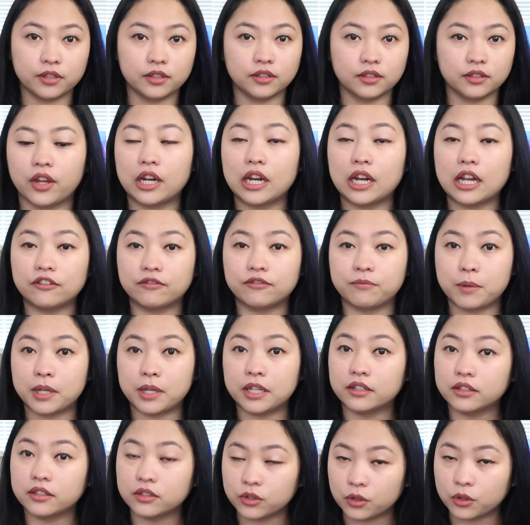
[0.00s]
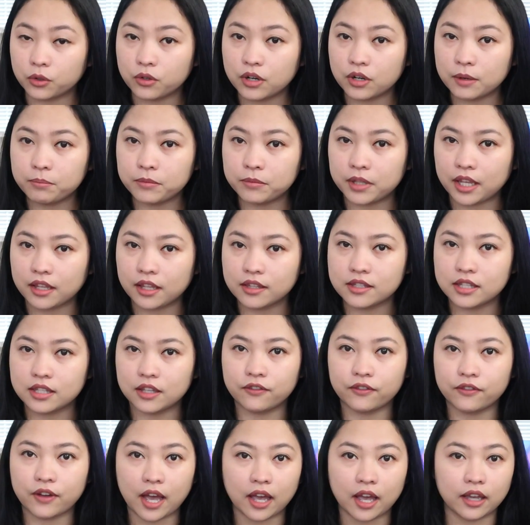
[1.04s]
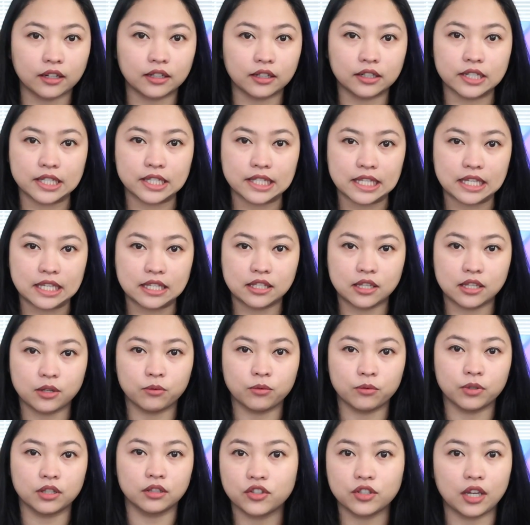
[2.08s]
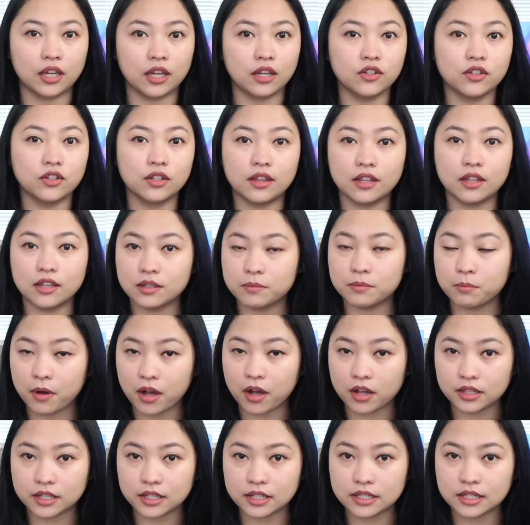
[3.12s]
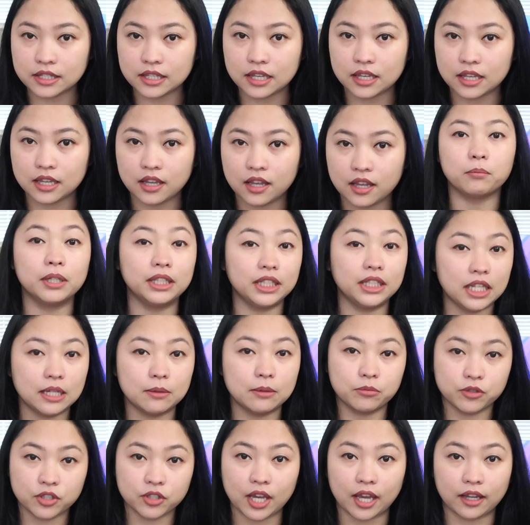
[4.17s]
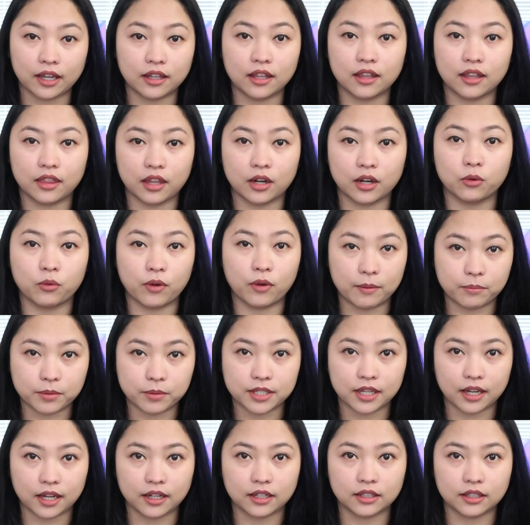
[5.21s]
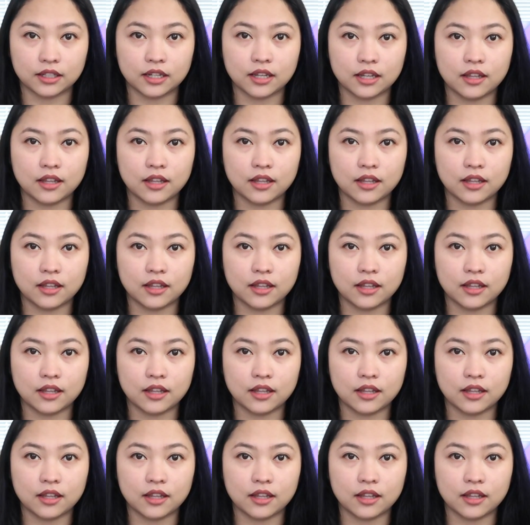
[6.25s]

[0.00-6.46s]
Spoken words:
There have been no updates if IRCC will change this policy, but keep checking their website.